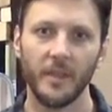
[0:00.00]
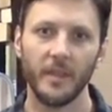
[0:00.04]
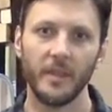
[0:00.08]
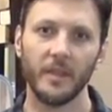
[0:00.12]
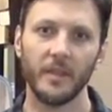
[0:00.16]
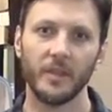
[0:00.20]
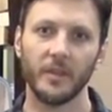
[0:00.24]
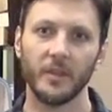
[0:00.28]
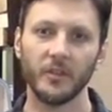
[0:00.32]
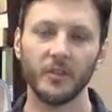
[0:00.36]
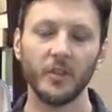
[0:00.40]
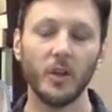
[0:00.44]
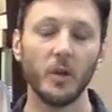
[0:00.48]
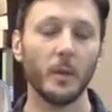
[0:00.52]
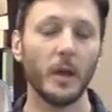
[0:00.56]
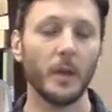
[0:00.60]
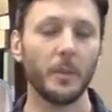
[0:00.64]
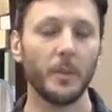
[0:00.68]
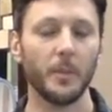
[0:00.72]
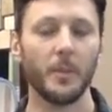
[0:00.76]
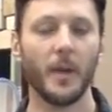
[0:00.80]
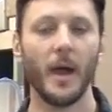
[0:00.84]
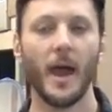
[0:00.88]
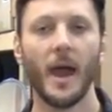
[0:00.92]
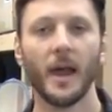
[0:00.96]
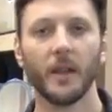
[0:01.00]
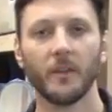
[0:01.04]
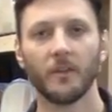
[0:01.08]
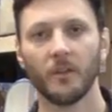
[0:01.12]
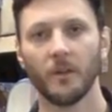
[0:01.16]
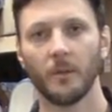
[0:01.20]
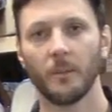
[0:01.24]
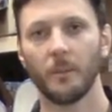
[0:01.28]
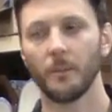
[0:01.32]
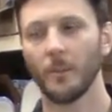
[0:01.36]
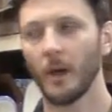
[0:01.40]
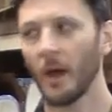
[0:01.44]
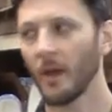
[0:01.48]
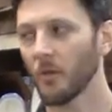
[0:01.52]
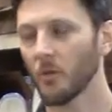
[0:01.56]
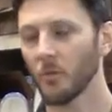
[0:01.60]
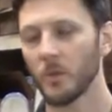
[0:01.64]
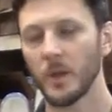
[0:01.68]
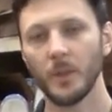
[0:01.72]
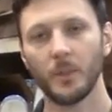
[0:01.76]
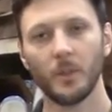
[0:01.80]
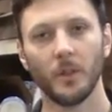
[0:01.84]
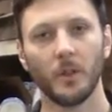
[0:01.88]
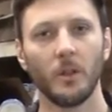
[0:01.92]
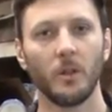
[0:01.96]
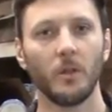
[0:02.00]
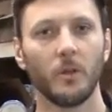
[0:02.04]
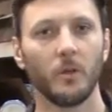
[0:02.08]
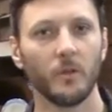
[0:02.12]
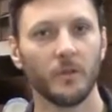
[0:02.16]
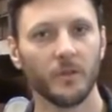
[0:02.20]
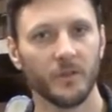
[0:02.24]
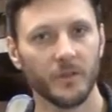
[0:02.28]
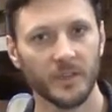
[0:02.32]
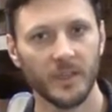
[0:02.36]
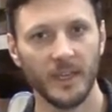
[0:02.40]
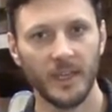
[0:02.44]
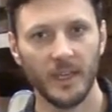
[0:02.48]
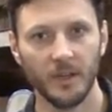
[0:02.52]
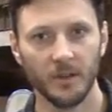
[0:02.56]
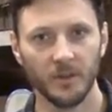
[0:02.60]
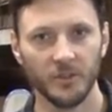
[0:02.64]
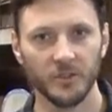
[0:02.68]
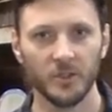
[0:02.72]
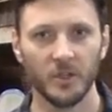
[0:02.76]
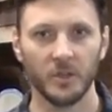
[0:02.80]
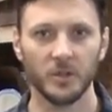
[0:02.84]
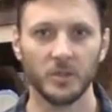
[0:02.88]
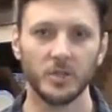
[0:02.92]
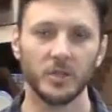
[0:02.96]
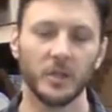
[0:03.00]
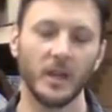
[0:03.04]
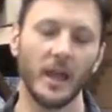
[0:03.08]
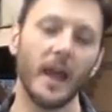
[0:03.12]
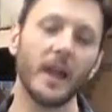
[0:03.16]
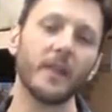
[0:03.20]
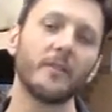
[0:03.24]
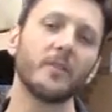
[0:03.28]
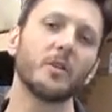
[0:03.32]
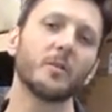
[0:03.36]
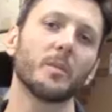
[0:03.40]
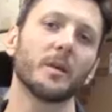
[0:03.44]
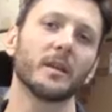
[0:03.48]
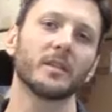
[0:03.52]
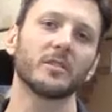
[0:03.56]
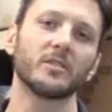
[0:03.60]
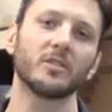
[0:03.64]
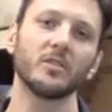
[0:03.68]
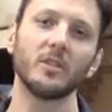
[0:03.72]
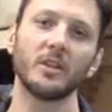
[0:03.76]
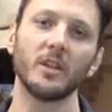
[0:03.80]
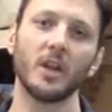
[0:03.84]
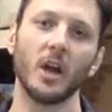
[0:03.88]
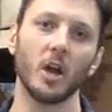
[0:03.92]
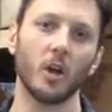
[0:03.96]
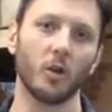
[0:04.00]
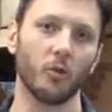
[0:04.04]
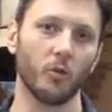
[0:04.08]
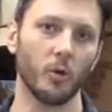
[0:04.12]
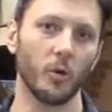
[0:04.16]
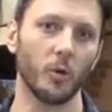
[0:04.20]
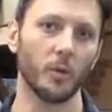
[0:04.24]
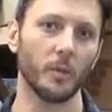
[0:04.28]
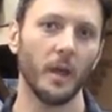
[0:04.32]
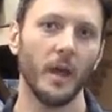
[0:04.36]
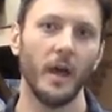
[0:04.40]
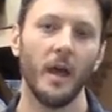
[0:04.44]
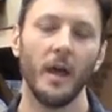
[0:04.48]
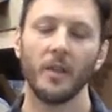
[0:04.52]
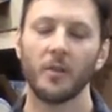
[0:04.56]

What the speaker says: The snow might be packed from other people who've skied or snowshoed ahead of you, but it's certainly not groomed.